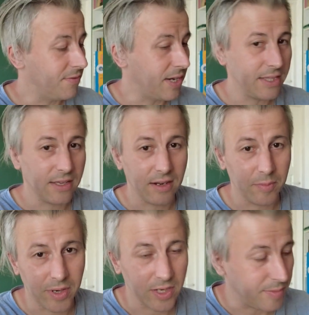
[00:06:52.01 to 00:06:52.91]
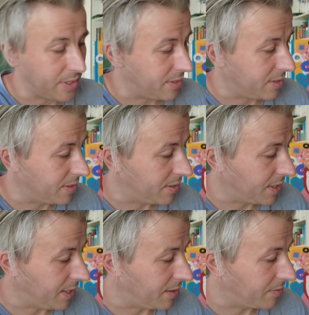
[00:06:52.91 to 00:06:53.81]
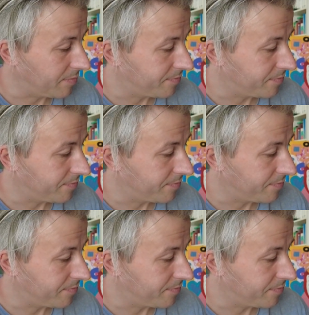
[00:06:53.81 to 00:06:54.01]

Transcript: find an apartment here.